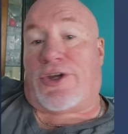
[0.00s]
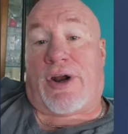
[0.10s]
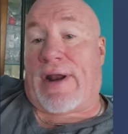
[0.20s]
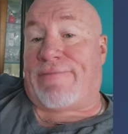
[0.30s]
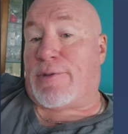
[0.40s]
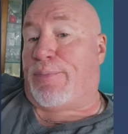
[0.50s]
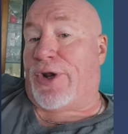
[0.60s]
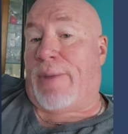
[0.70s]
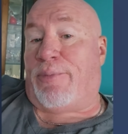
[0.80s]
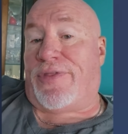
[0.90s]
You don't have to
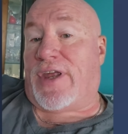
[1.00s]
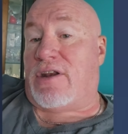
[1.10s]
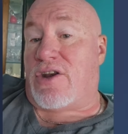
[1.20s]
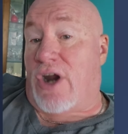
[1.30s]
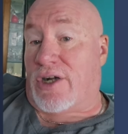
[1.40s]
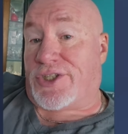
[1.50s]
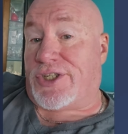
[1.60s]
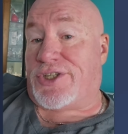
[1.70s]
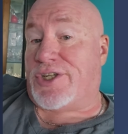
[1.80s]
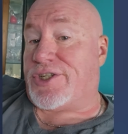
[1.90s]
put up with the
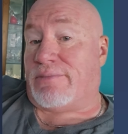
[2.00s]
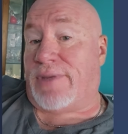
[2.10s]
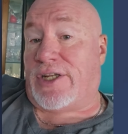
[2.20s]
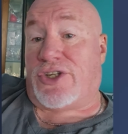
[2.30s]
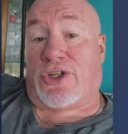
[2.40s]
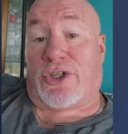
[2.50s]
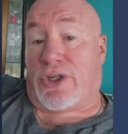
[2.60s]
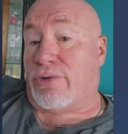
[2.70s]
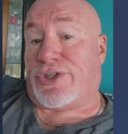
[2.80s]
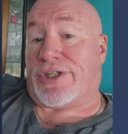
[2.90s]
narcissism and
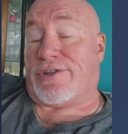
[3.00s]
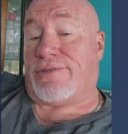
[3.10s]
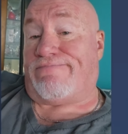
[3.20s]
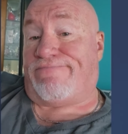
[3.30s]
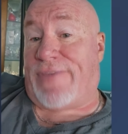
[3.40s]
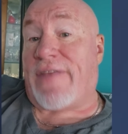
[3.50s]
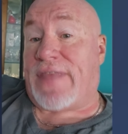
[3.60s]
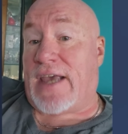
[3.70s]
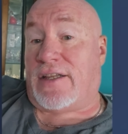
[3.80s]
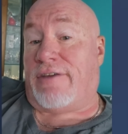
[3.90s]
delusions
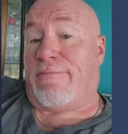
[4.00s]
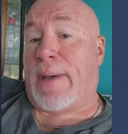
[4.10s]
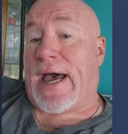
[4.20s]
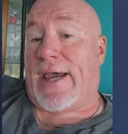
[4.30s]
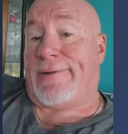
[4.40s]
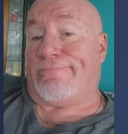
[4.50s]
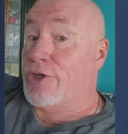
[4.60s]
that they live by.